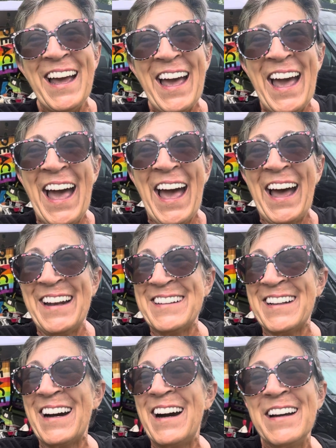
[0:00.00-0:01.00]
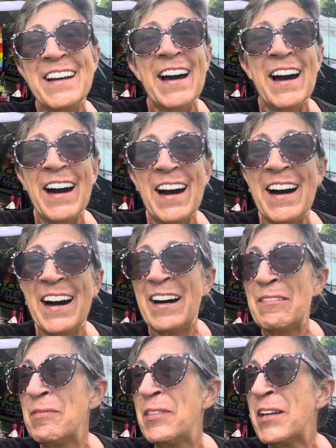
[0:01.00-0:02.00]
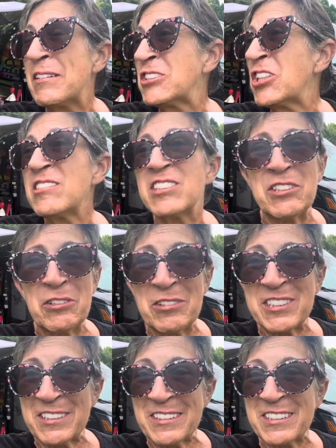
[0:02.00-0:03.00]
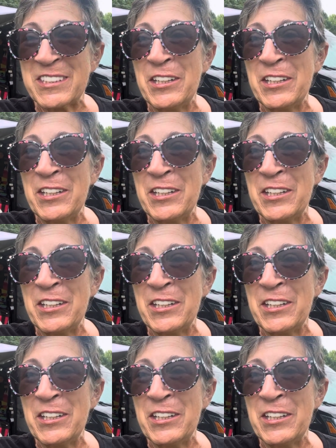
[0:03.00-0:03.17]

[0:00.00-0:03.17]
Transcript: and uh, they're just a nuisance.